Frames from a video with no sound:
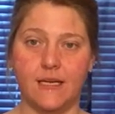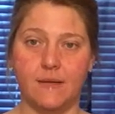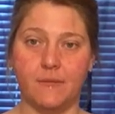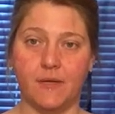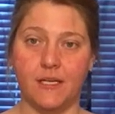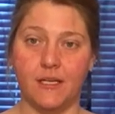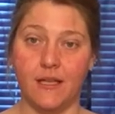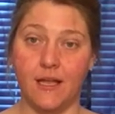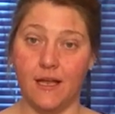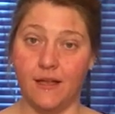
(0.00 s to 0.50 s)
I'm
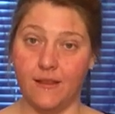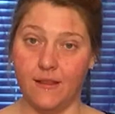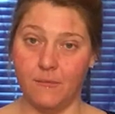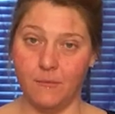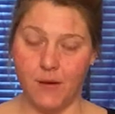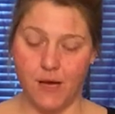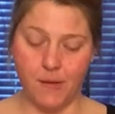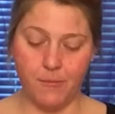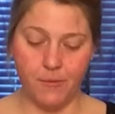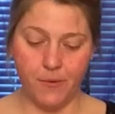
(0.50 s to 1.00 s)
going to line them
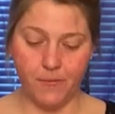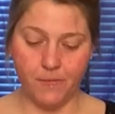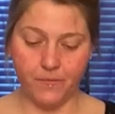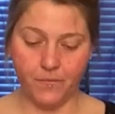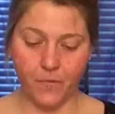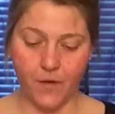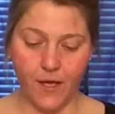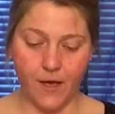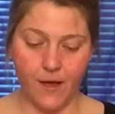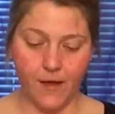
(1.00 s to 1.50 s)
up,
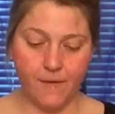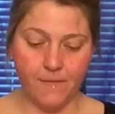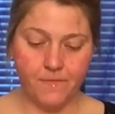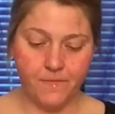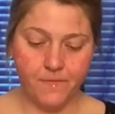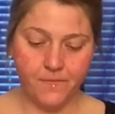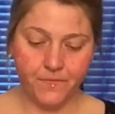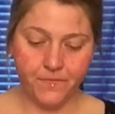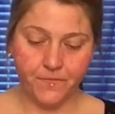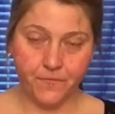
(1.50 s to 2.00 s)
okay?
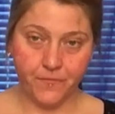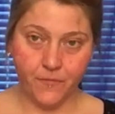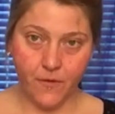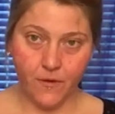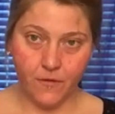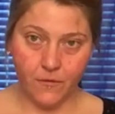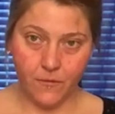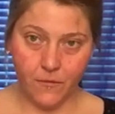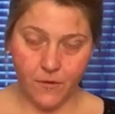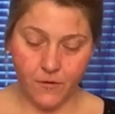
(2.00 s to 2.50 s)

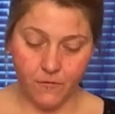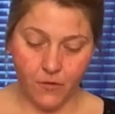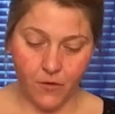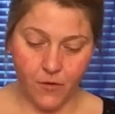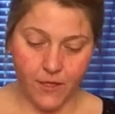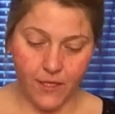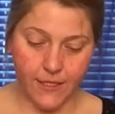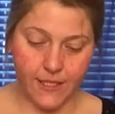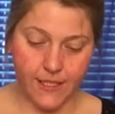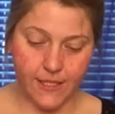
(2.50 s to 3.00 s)
So I'm going to go
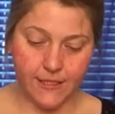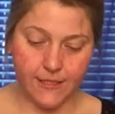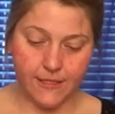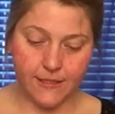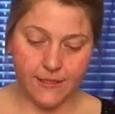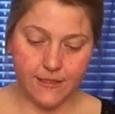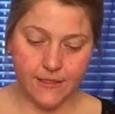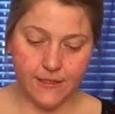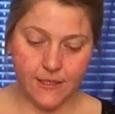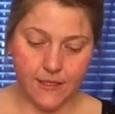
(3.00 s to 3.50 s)
like
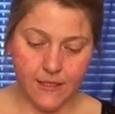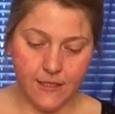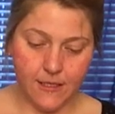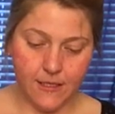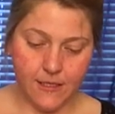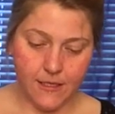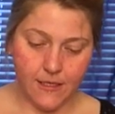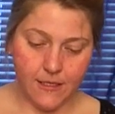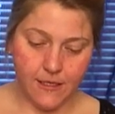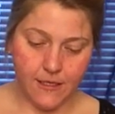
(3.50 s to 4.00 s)
this
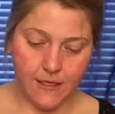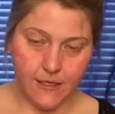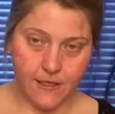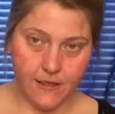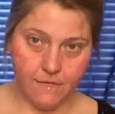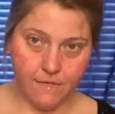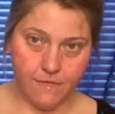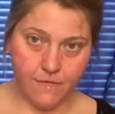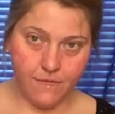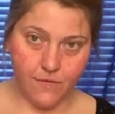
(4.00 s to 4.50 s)

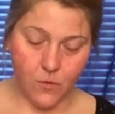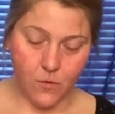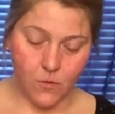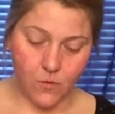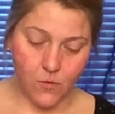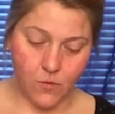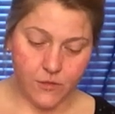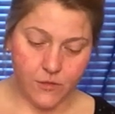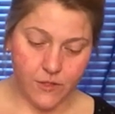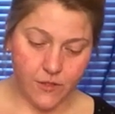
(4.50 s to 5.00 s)
and
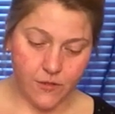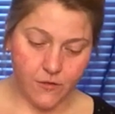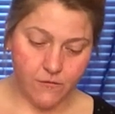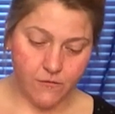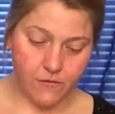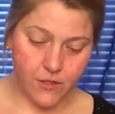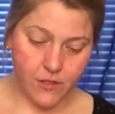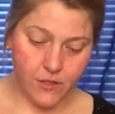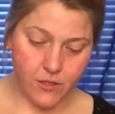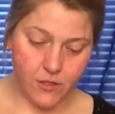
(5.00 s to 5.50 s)
fold it
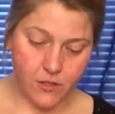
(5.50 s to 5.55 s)
over